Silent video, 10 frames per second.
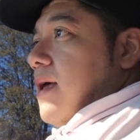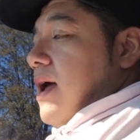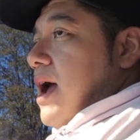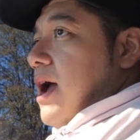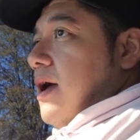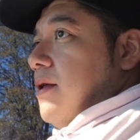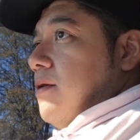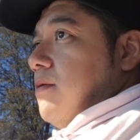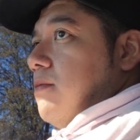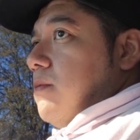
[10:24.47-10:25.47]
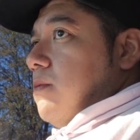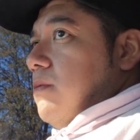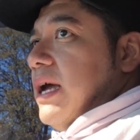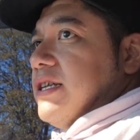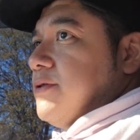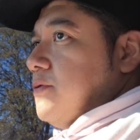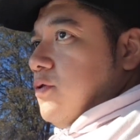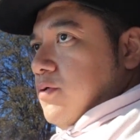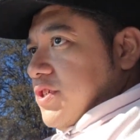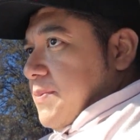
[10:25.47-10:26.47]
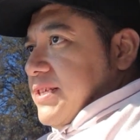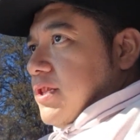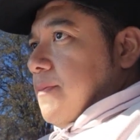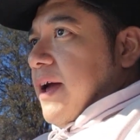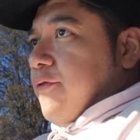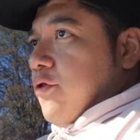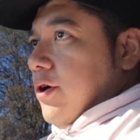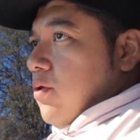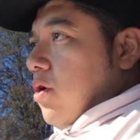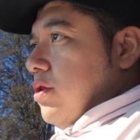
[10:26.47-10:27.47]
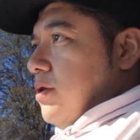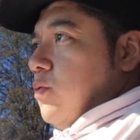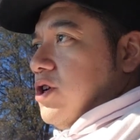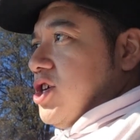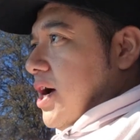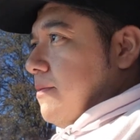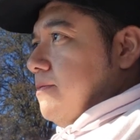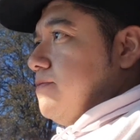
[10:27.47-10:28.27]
And yeah, you just basically pay for it all in one shot.